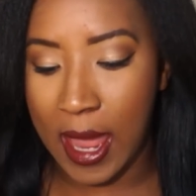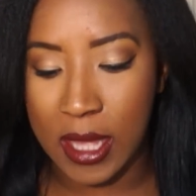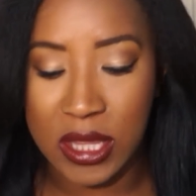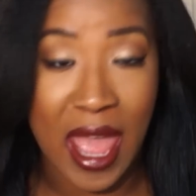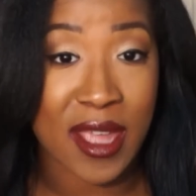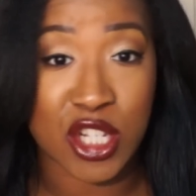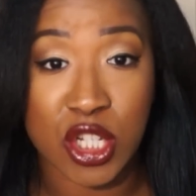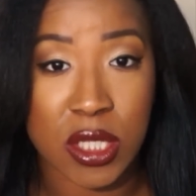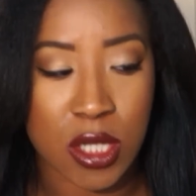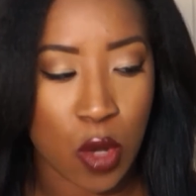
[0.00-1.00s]
And that is
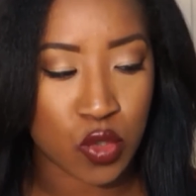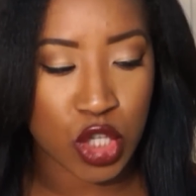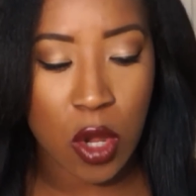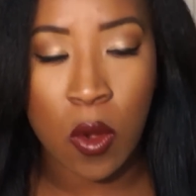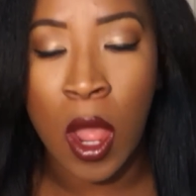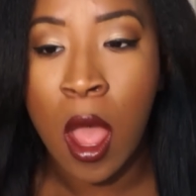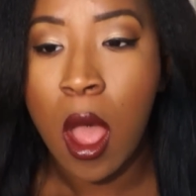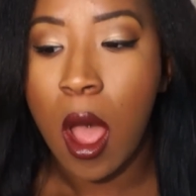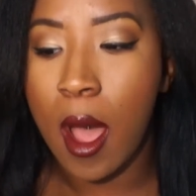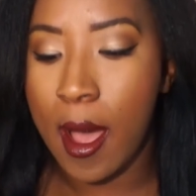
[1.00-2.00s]
just no joke.
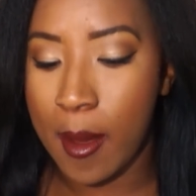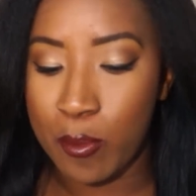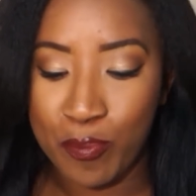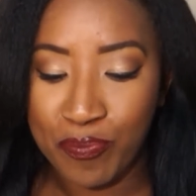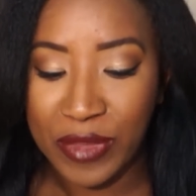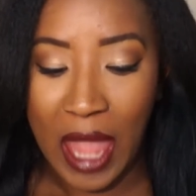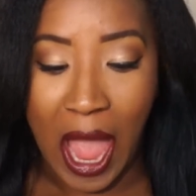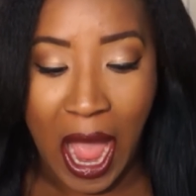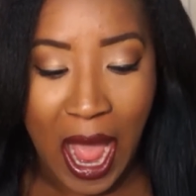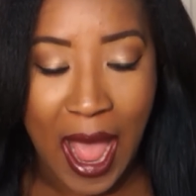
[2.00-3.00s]

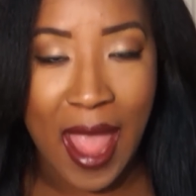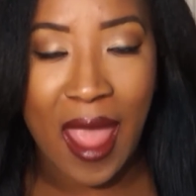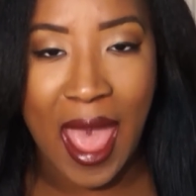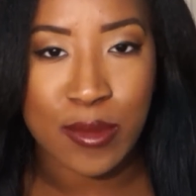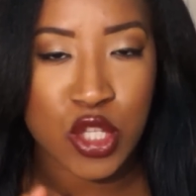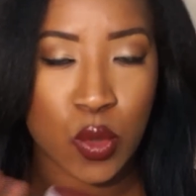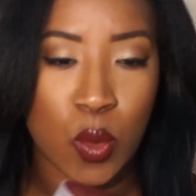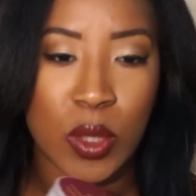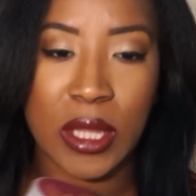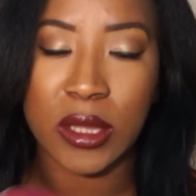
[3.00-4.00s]
I
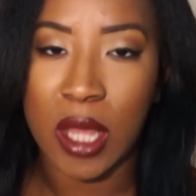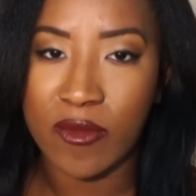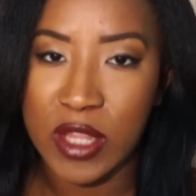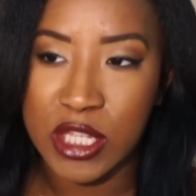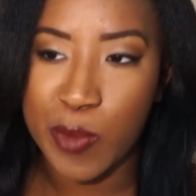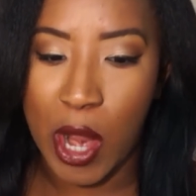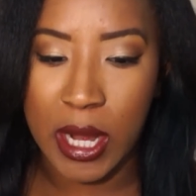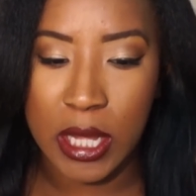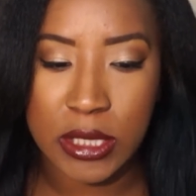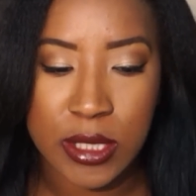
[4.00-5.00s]
absolutely love this
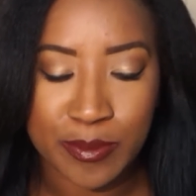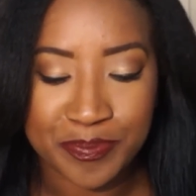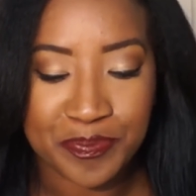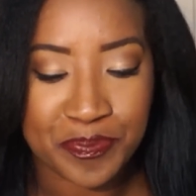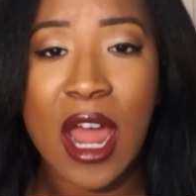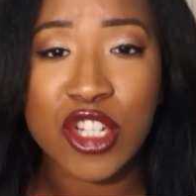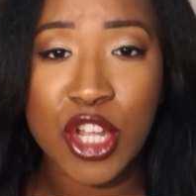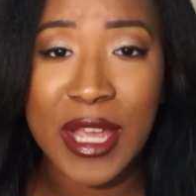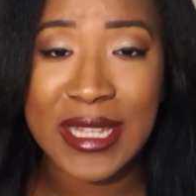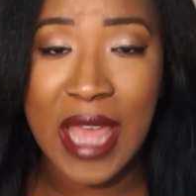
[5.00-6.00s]
product. I'll
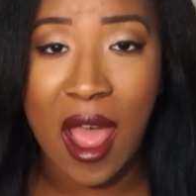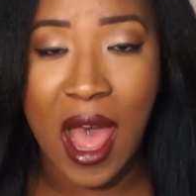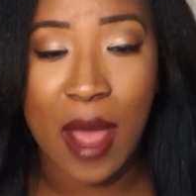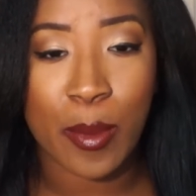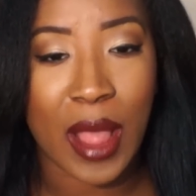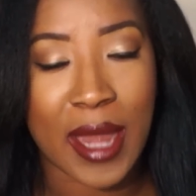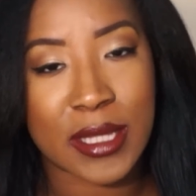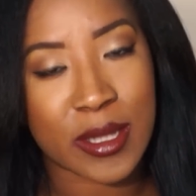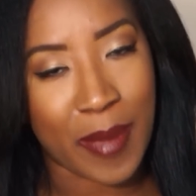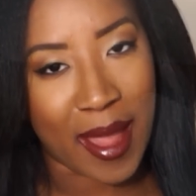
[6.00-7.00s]
show you guys how I applied
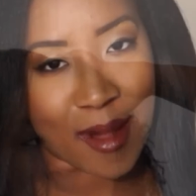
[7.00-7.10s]
it to my